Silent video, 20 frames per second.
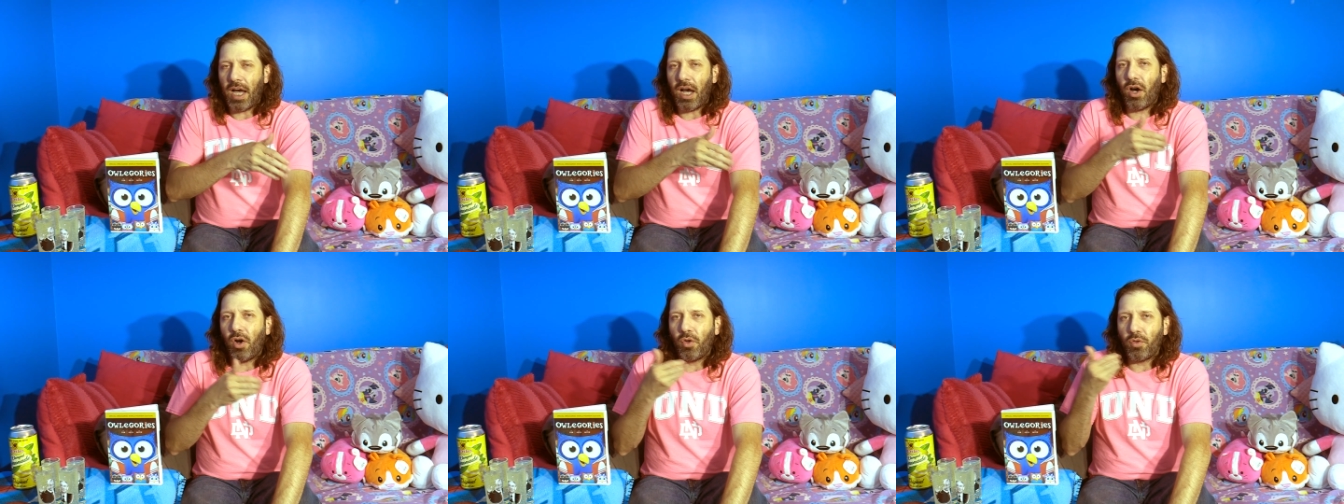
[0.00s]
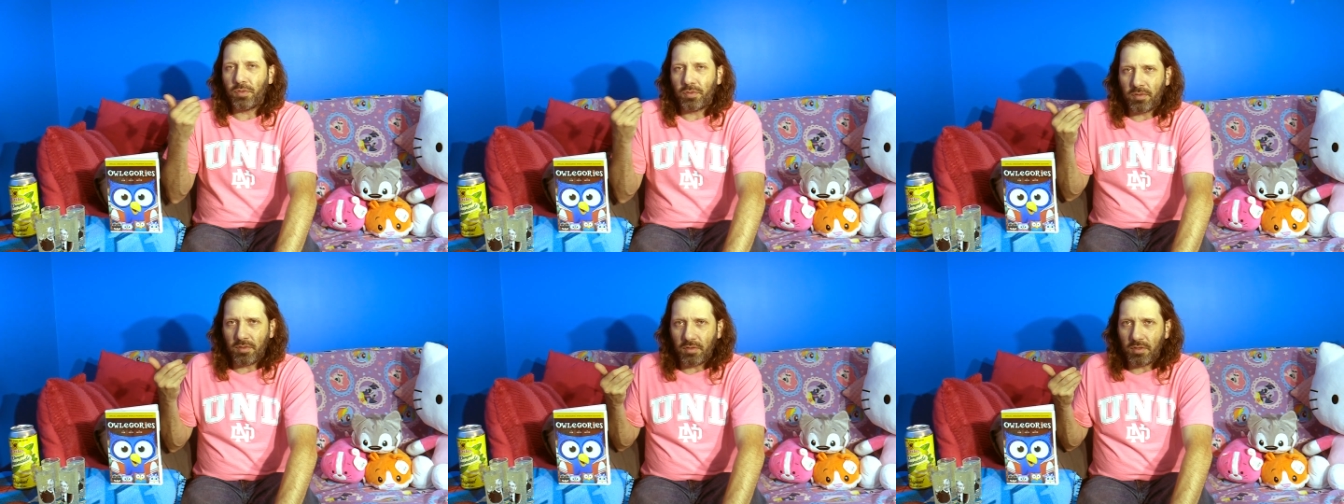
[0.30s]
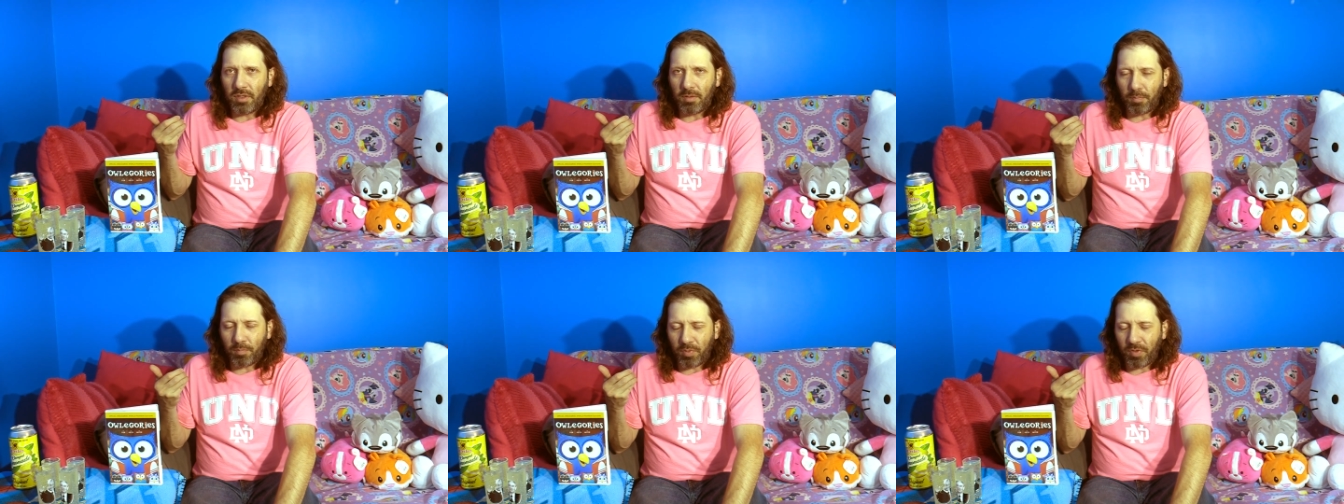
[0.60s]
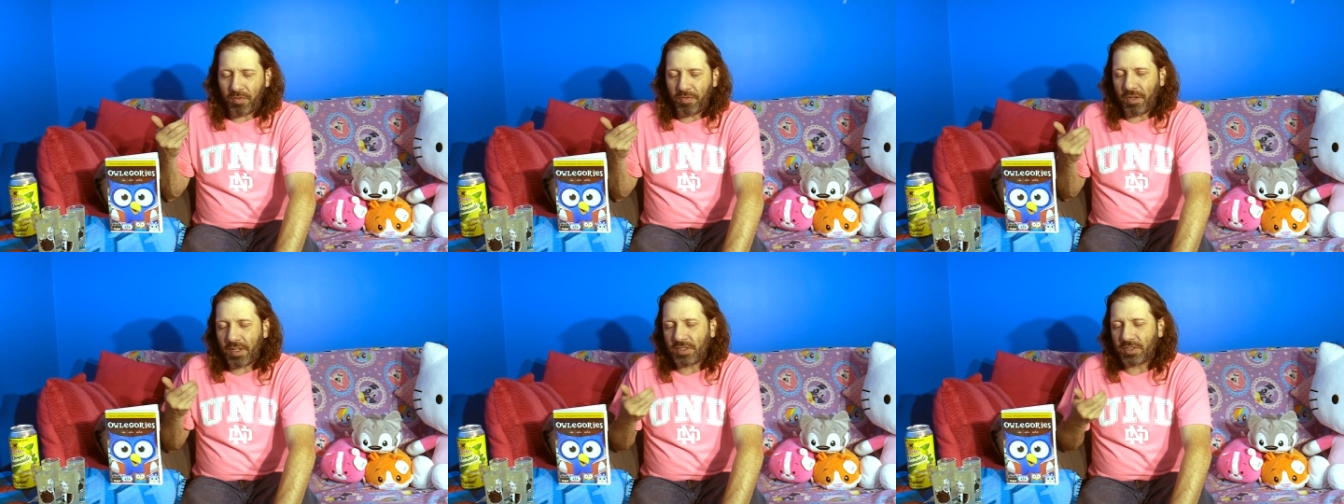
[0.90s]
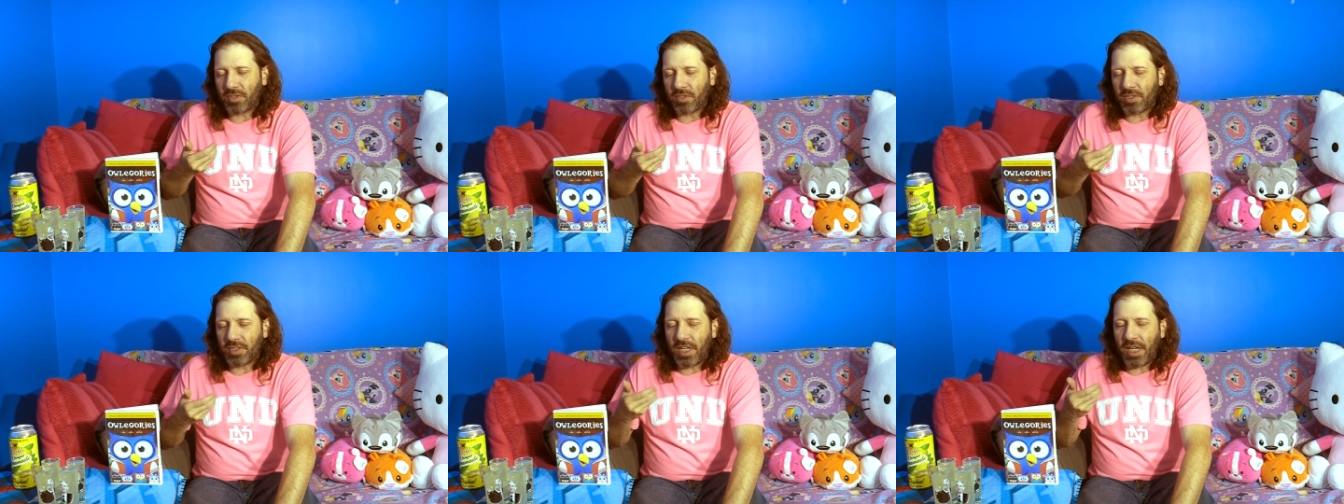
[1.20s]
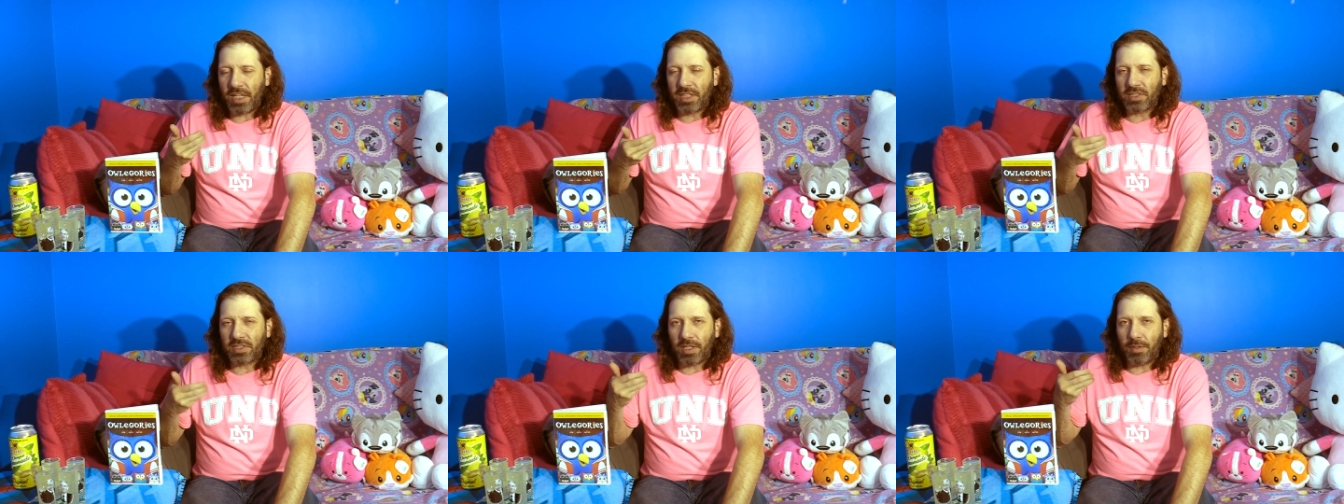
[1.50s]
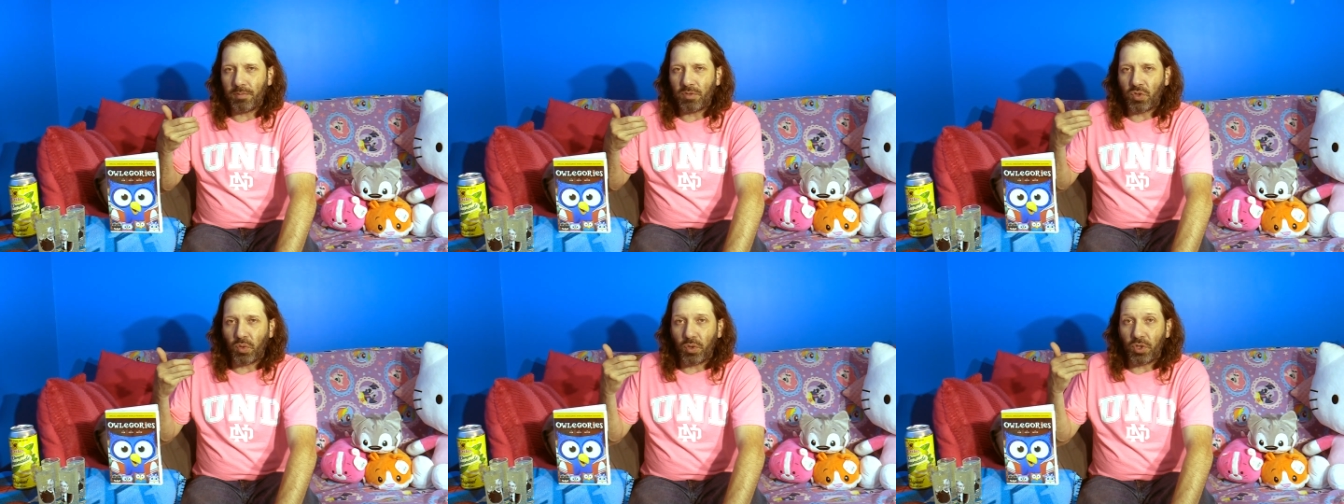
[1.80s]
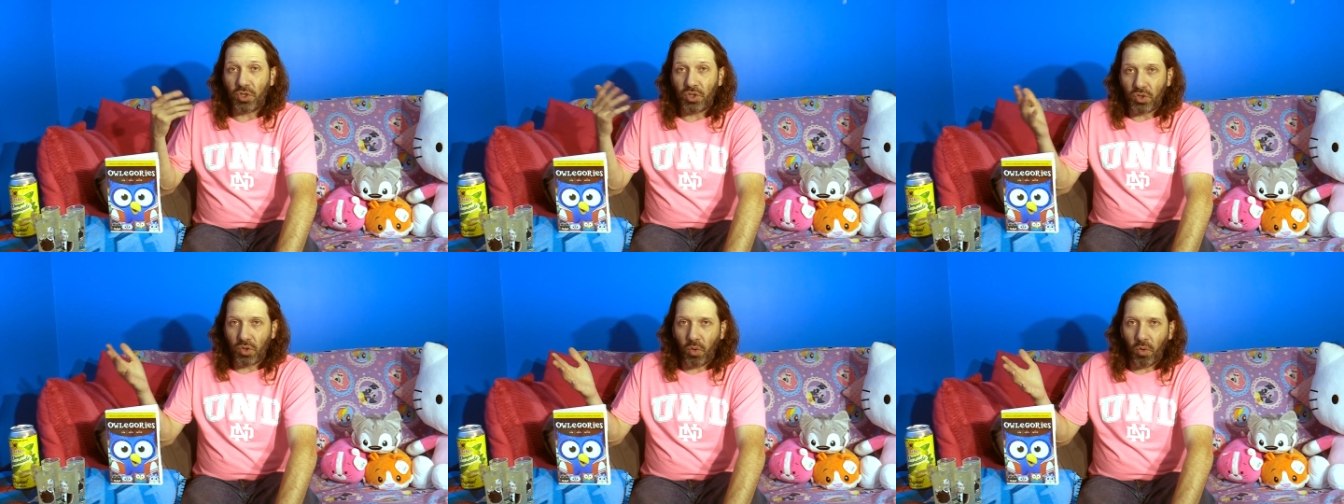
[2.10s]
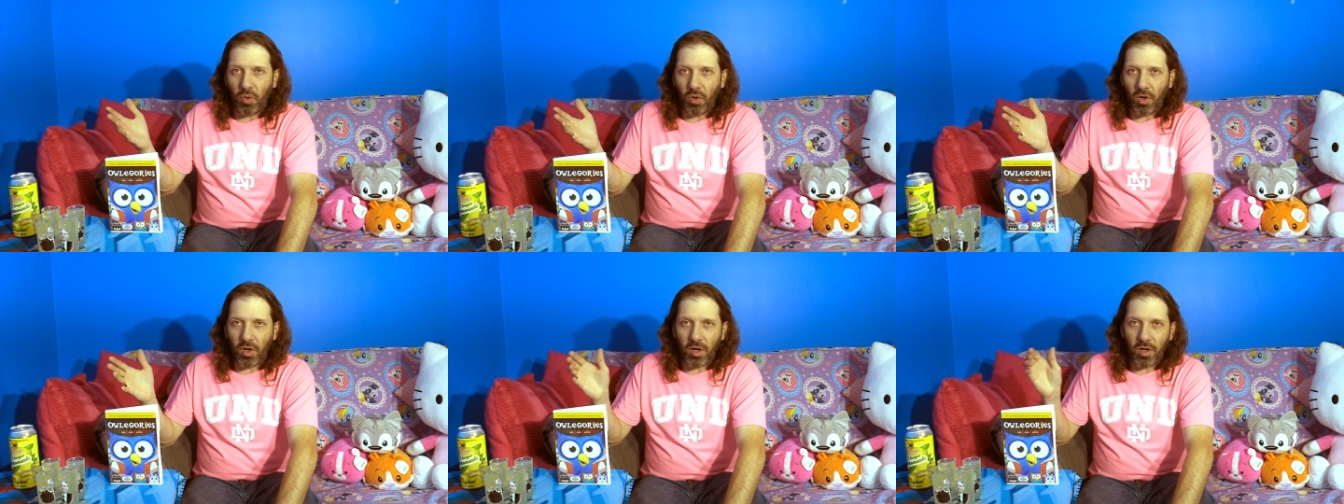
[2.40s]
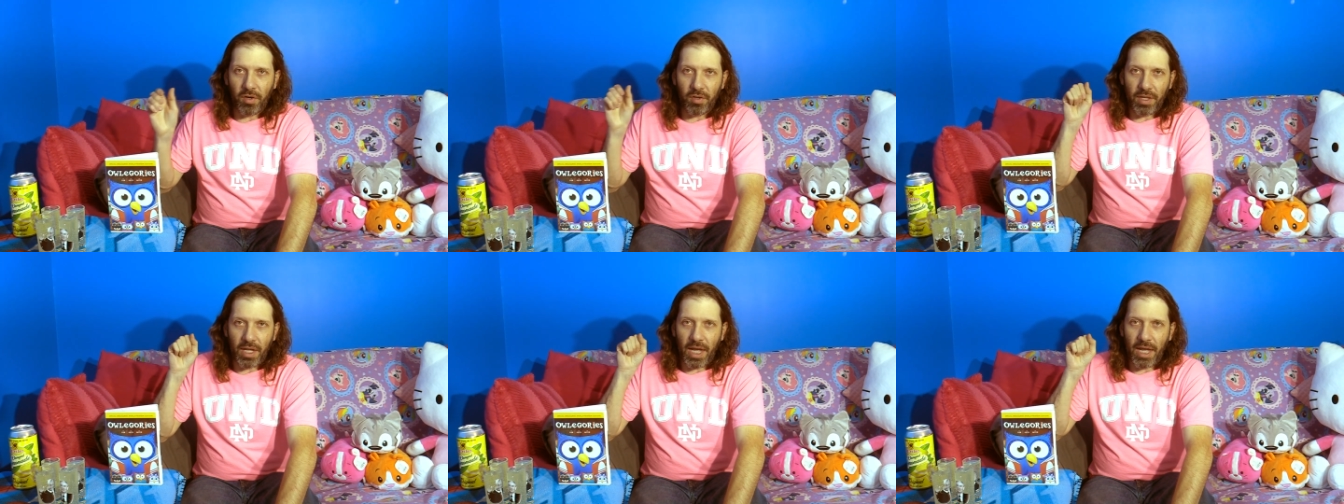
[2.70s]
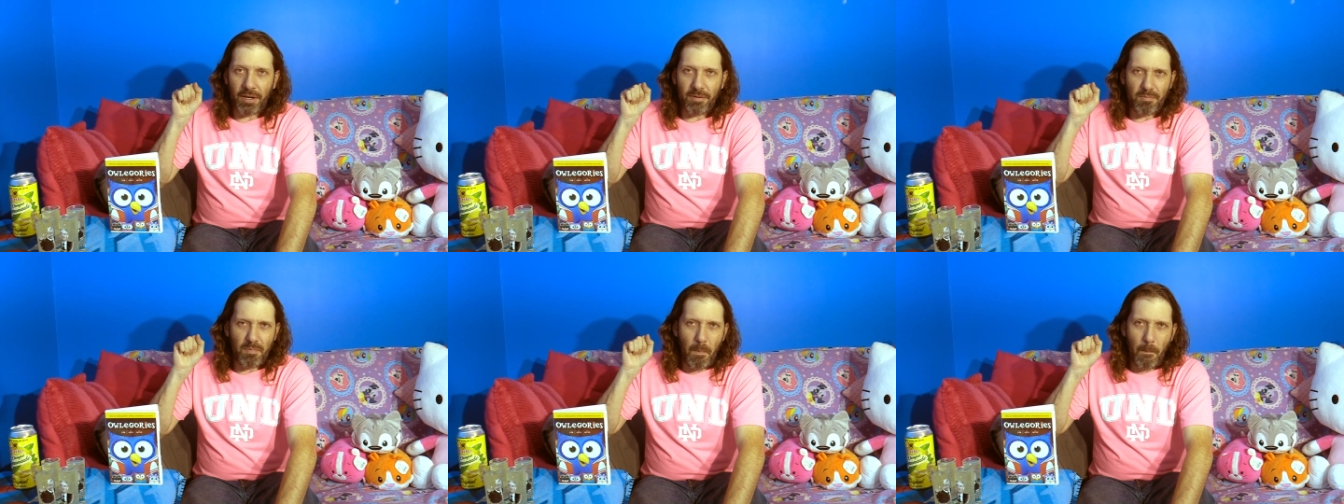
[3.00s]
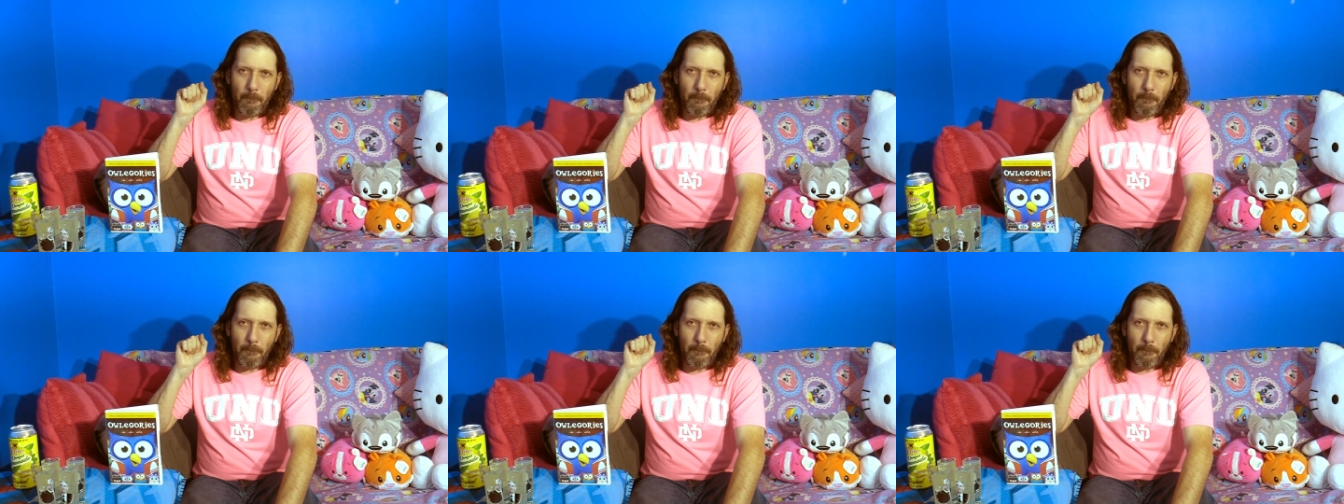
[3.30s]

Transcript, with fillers: owl the professor takes them to a door that